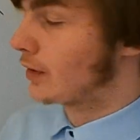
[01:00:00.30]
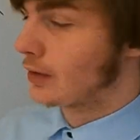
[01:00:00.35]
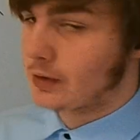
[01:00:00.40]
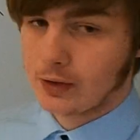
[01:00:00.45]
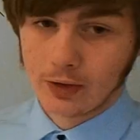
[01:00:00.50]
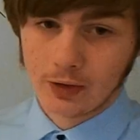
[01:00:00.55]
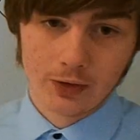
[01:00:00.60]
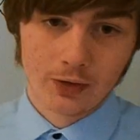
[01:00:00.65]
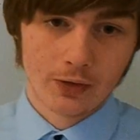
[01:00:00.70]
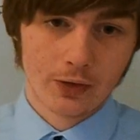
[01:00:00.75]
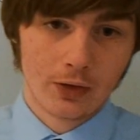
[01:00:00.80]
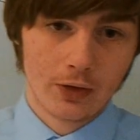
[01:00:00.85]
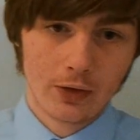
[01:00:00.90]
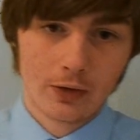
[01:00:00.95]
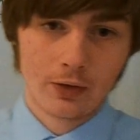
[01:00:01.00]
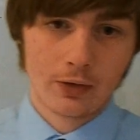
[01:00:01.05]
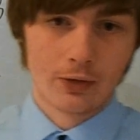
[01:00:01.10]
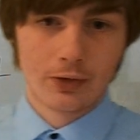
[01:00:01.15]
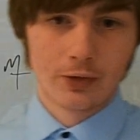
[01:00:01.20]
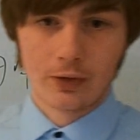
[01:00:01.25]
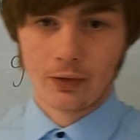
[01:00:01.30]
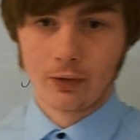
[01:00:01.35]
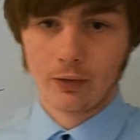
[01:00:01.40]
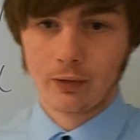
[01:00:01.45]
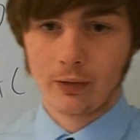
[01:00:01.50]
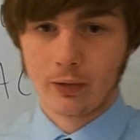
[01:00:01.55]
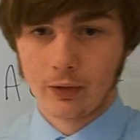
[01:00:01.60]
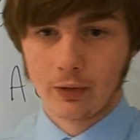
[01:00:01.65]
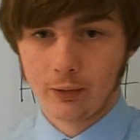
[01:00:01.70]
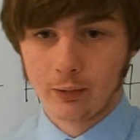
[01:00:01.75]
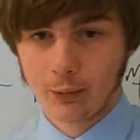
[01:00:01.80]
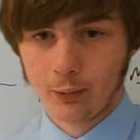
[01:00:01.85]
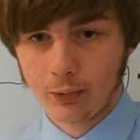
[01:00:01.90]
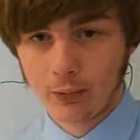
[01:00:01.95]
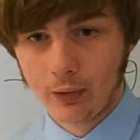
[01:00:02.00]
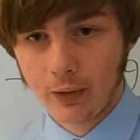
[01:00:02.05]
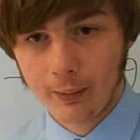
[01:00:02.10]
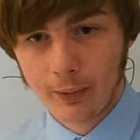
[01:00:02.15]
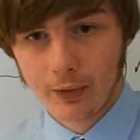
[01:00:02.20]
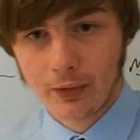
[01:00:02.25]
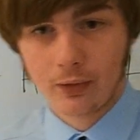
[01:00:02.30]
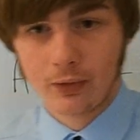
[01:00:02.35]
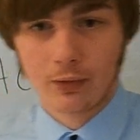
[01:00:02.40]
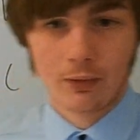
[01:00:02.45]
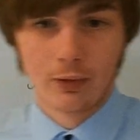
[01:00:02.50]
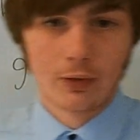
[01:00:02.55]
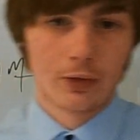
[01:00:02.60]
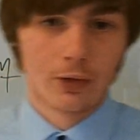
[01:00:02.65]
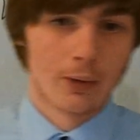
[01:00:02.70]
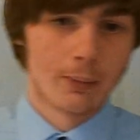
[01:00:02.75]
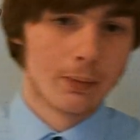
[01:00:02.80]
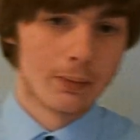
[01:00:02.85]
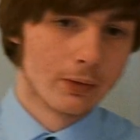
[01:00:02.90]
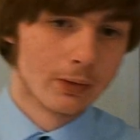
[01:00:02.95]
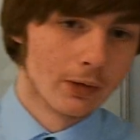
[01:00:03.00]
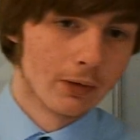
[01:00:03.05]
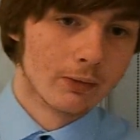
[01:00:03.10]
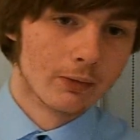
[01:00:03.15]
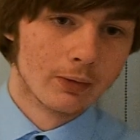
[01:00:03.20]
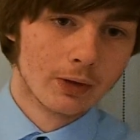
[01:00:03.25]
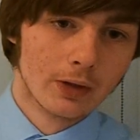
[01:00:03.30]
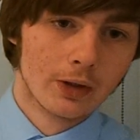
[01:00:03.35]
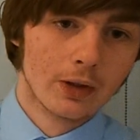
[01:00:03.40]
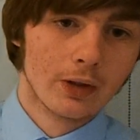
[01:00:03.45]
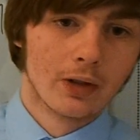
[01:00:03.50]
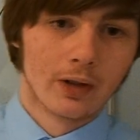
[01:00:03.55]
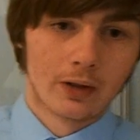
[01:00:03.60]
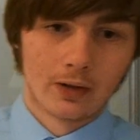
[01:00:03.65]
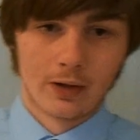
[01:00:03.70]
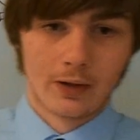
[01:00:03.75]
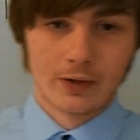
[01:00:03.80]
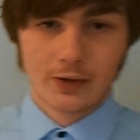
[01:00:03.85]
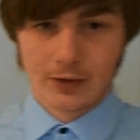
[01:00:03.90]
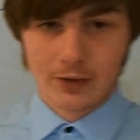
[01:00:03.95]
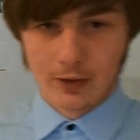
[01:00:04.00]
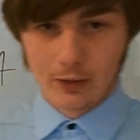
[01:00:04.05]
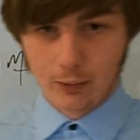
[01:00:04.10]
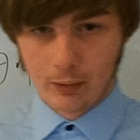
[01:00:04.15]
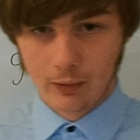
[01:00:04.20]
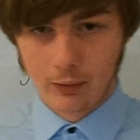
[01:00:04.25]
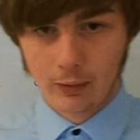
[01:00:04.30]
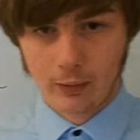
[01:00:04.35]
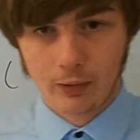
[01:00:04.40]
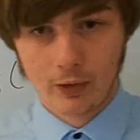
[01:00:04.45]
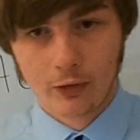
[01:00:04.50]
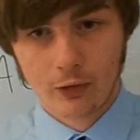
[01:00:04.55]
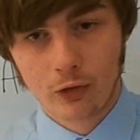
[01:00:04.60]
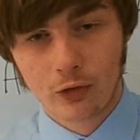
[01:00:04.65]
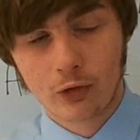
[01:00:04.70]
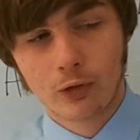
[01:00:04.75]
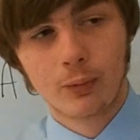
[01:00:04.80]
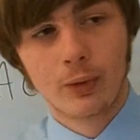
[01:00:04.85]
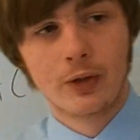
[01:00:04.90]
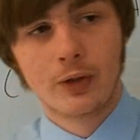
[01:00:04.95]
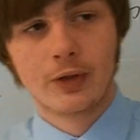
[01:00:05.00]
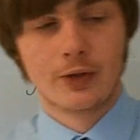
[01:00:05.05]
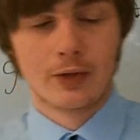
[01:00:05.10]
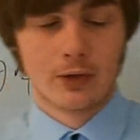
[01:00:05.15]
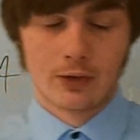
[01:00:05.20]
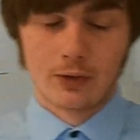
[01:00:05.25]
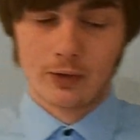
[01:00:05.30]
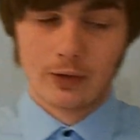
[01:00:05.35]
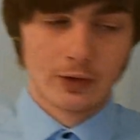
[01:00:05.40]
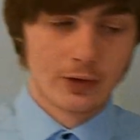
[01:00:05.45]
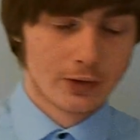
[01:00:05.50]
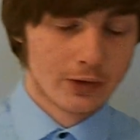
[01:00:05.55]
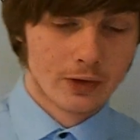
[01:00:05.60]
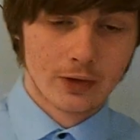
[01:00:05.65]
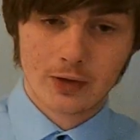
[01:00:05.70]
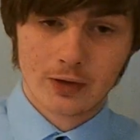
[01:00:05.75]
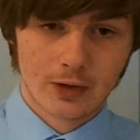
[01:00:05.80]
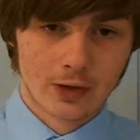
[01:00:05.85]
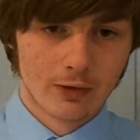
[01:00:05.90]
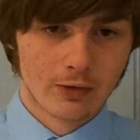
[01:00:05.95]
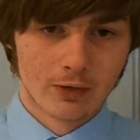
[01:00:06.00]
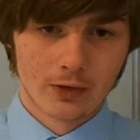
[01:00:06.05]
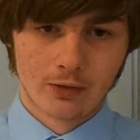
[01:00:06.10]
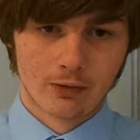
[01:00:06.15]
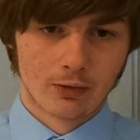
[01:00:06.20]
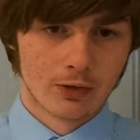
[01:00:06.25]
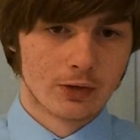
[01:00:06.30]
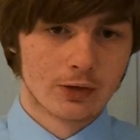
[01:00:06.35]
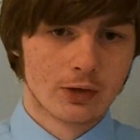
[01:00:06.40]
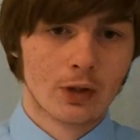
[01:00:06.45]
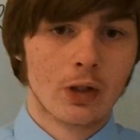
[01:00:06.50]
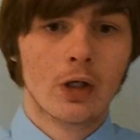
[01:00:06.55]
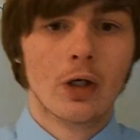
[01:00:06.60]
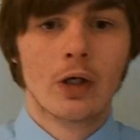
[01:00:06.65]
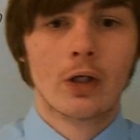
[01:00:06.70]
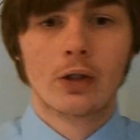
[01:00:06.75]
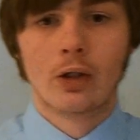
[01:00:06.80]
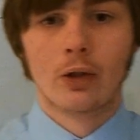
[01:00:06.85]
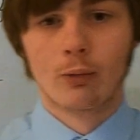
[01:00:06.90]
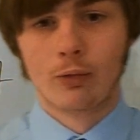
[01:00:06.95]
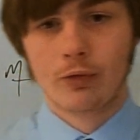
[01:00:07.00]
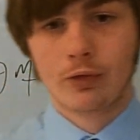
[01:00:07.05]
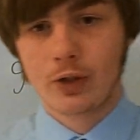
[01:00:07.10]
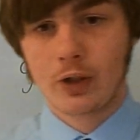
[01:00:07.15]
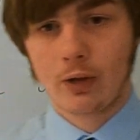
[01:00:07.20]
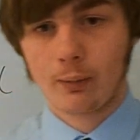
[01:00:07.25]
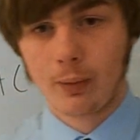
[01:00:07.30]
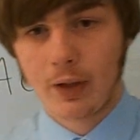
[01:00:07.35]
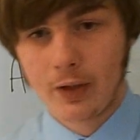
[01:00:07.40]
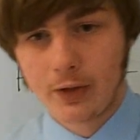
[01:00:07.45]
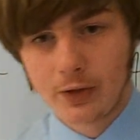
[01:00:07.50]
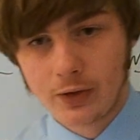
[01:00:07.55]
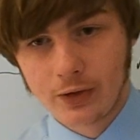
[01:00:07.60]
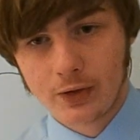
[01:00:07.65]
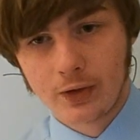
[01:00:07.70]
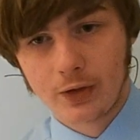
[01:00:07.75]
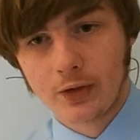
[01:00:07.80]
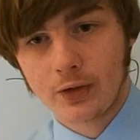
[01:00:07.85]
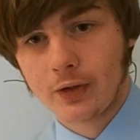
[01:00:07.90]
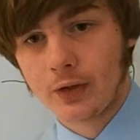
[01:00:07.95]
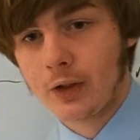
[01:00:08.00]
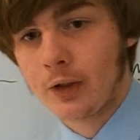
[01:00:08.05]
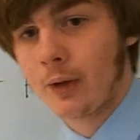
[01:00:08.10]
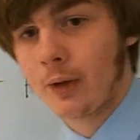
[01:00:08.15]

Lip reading: 16, you still are limited to a couple, like let's say quote unquote instruments. You can easily see that something is done with Sound Blaster 16.